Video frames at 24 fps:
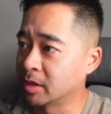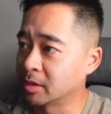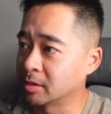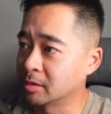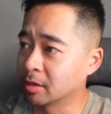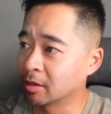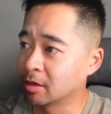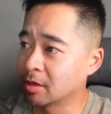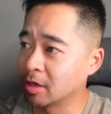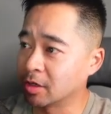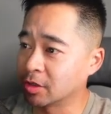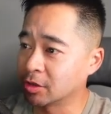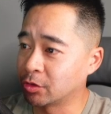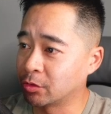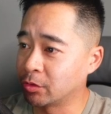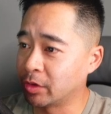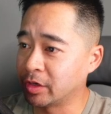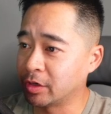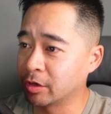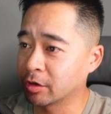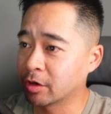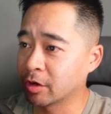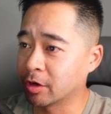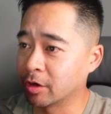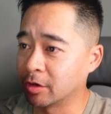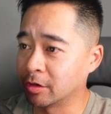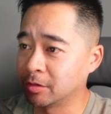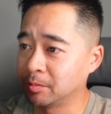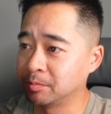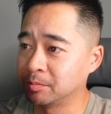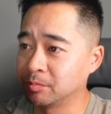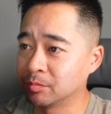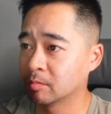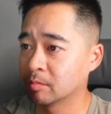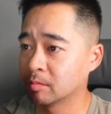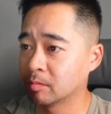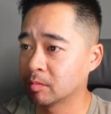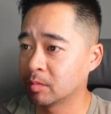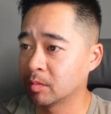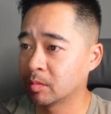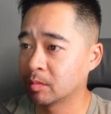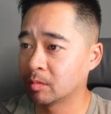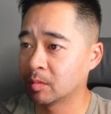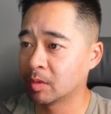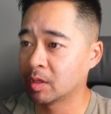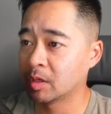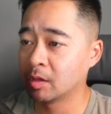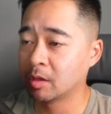and click on Create Your Card.
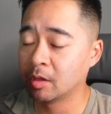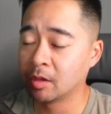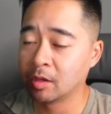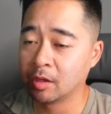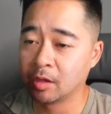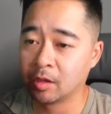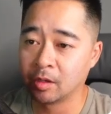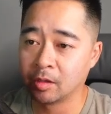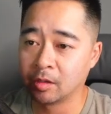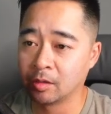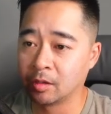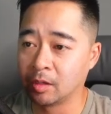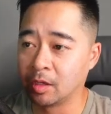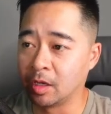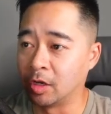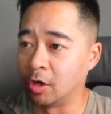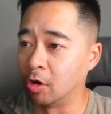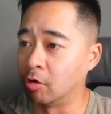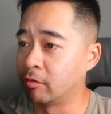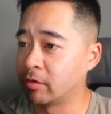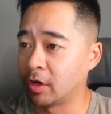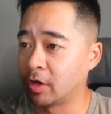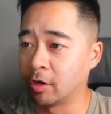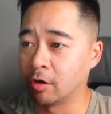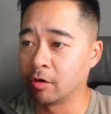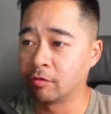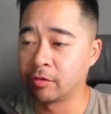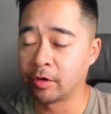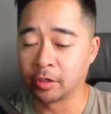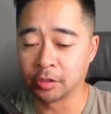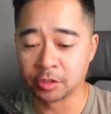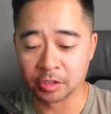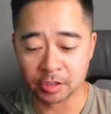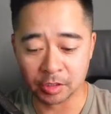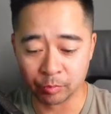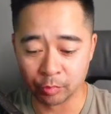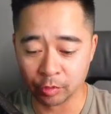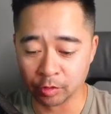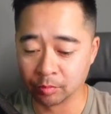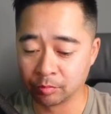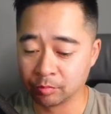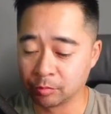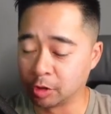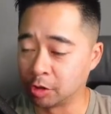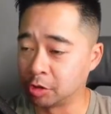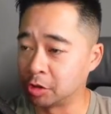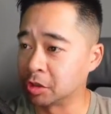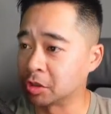And over here, very simple.
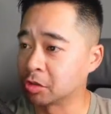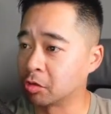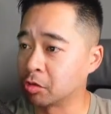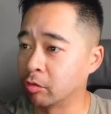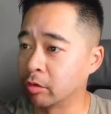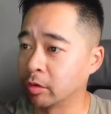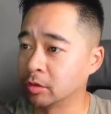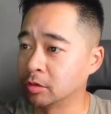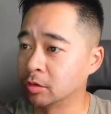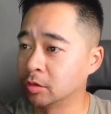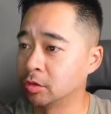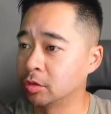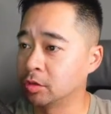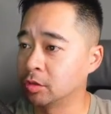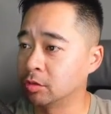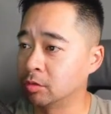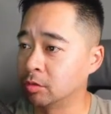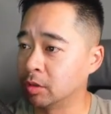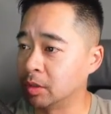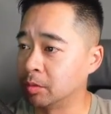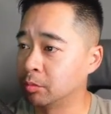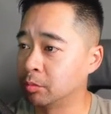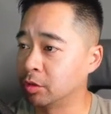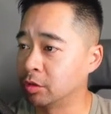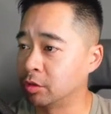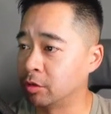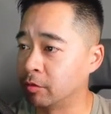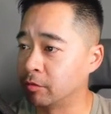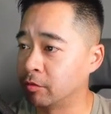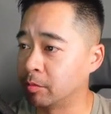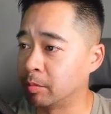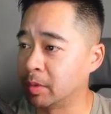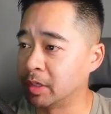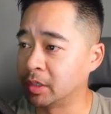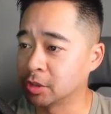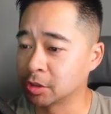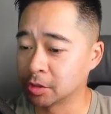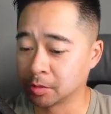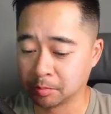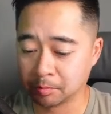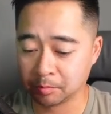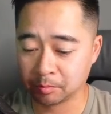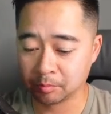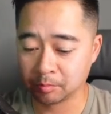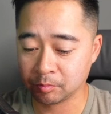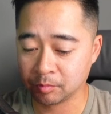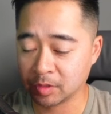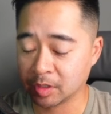You're just going to input your information.
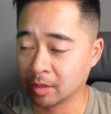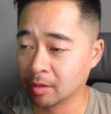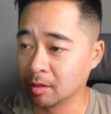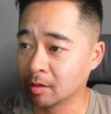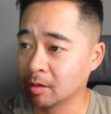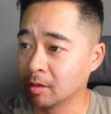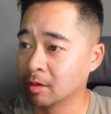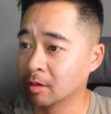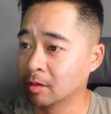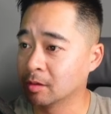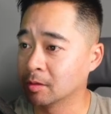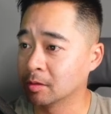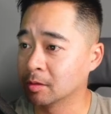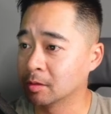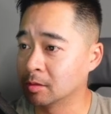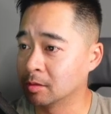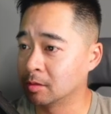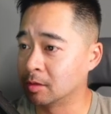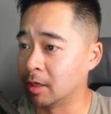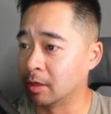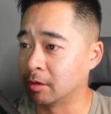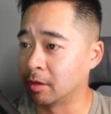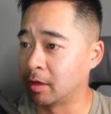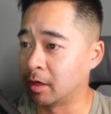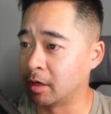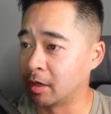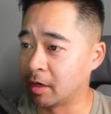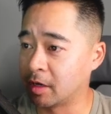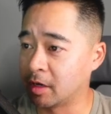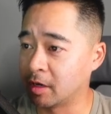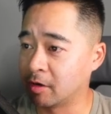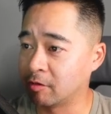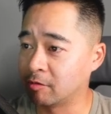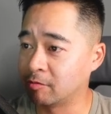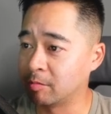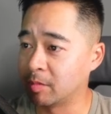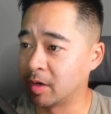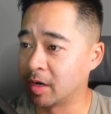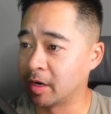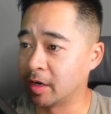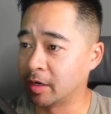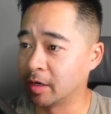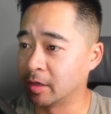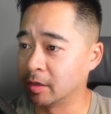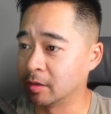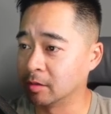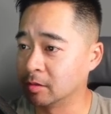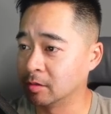Now that I have
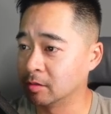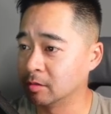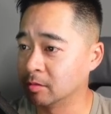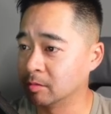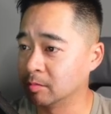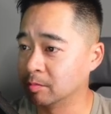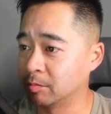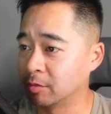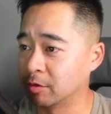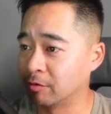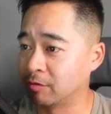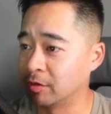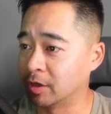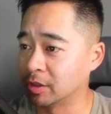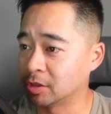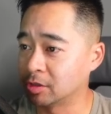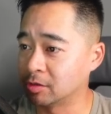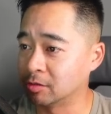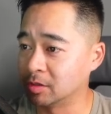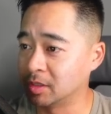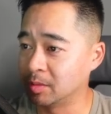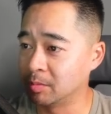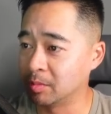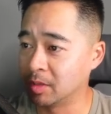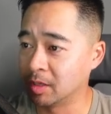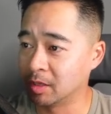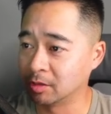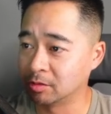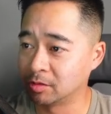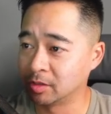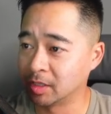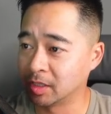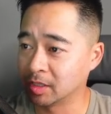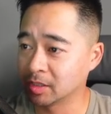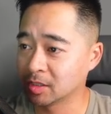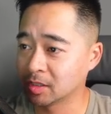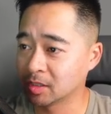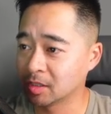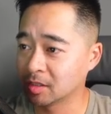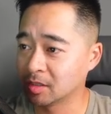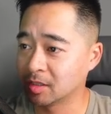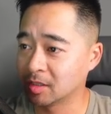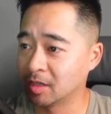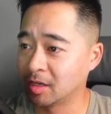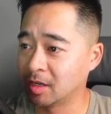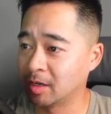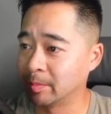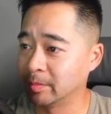my professional email address,
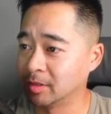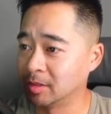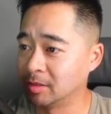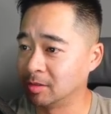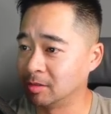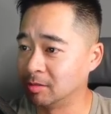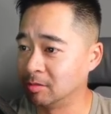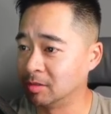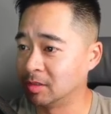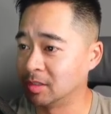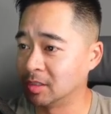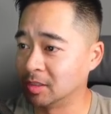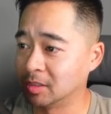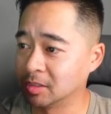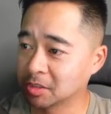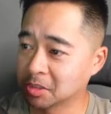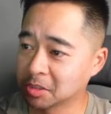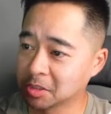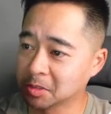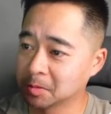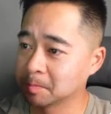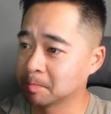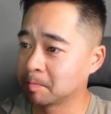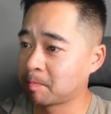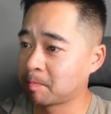I'm going to use this